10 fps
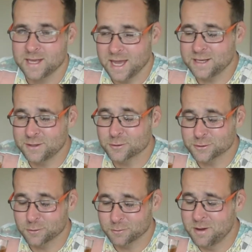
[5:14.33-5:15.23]
It
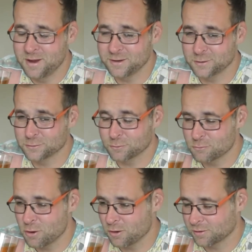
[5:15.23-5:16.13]
does look
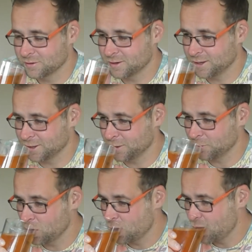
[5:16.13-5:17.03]
wrong, I know.